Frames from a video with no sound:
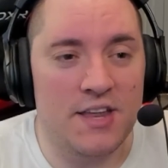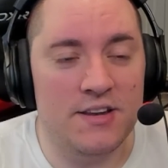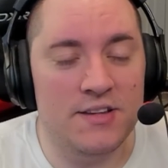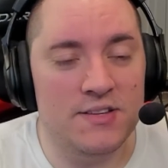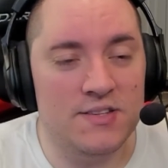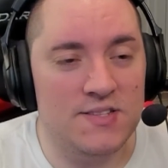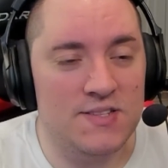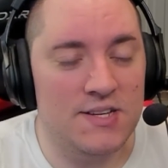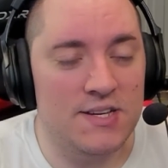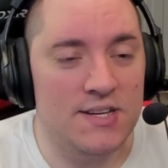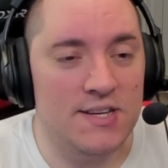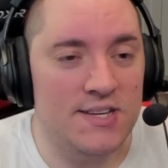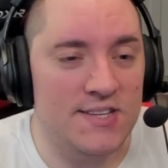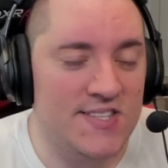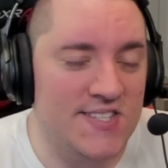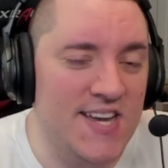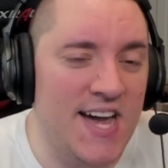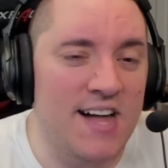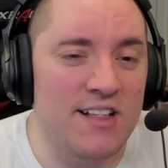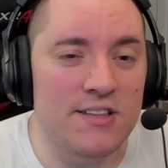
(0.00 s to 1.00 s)
is a
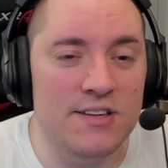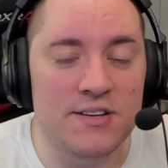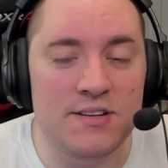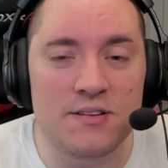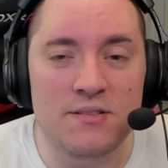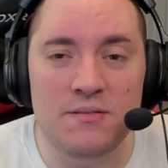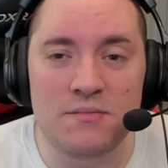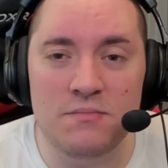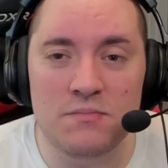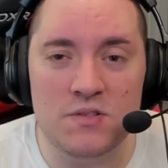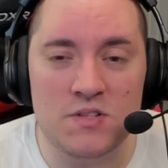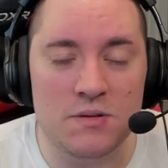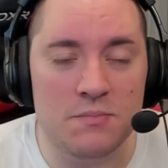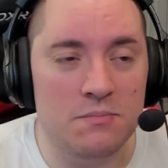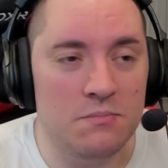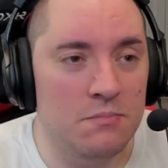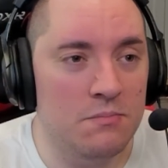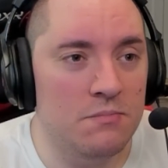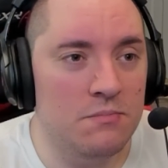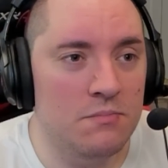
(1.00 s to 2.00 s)
salad,
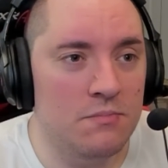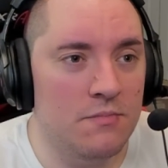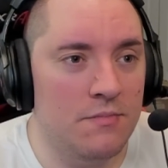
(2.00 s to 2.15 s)
some